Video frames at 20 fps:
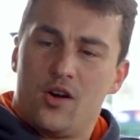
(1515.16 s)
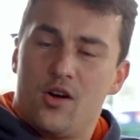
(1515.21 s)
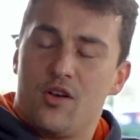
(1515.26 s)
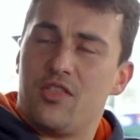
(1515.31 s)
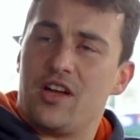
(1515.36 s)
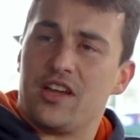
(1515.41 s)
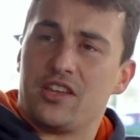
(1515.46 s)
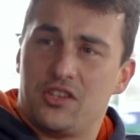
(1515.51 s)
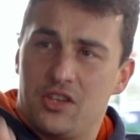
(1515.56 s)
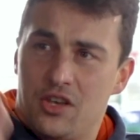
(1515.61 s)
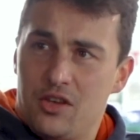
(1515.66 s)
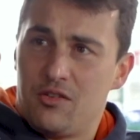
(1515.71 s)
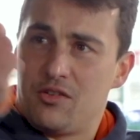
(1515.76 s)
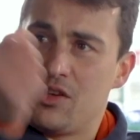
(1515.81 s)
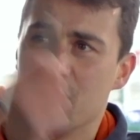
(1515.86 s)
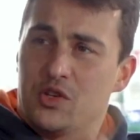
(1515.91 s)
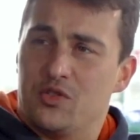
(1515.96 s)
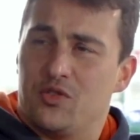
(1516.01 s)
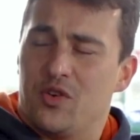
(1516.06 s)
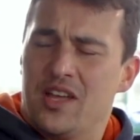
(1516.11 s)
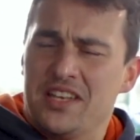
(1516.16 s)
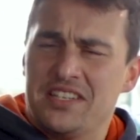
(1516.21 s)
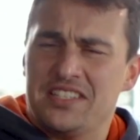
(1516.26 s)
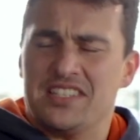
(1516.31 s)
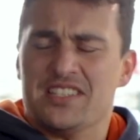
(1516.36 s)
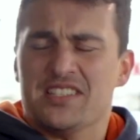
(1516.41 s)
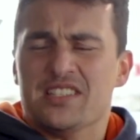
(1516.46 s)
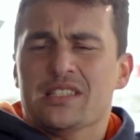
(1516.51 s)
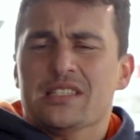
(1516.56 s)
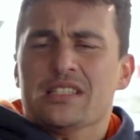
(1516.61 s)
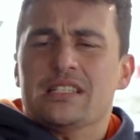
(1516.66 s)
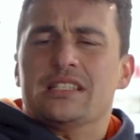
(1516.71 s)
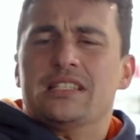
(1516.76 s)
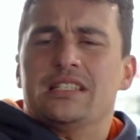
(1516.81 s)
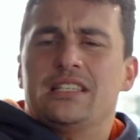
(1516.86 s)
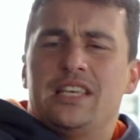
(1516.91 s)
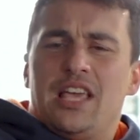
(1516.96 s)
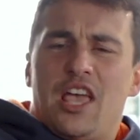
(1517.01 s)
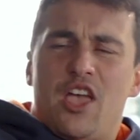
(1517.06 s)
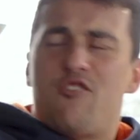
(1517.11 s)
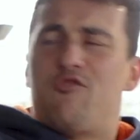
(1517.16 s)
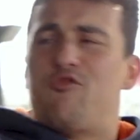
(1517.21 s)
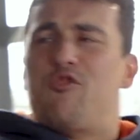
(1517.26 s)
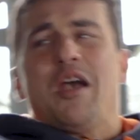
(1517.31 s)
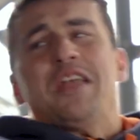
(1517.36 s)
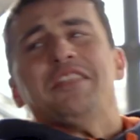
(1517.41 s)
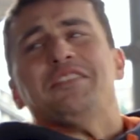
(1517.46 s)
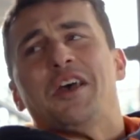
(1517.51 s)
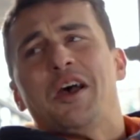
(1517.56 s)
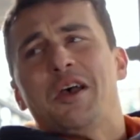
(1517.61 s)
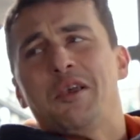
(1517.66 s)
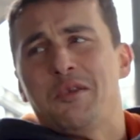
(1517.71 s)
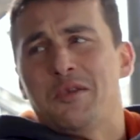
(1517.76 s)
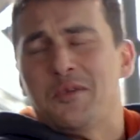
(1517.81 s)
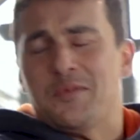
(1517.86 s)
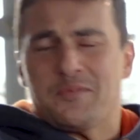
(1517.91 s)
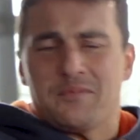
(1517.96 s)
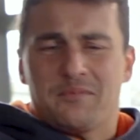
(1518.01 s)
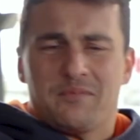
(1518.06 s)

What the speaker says: Oh, thank you, good friend. Friendo,